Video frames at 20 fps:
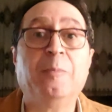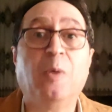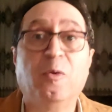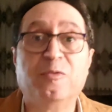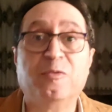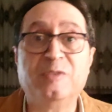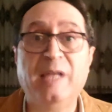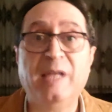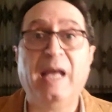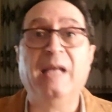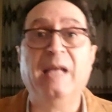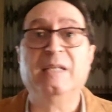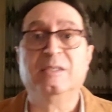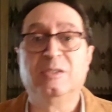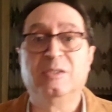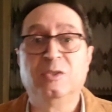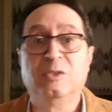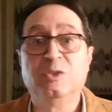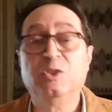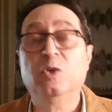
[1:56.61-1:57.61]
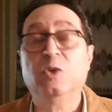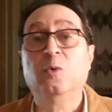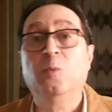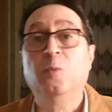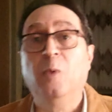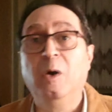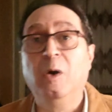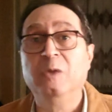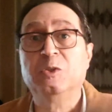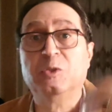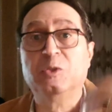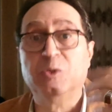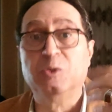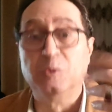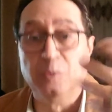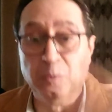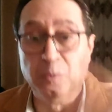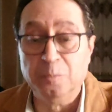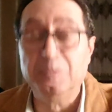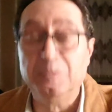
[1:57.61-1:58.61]
of dance you want
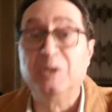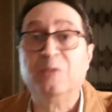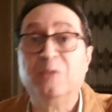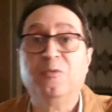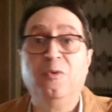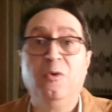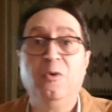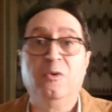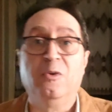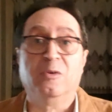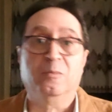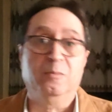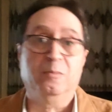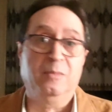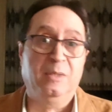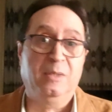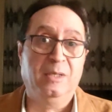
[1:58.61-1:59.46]
to perform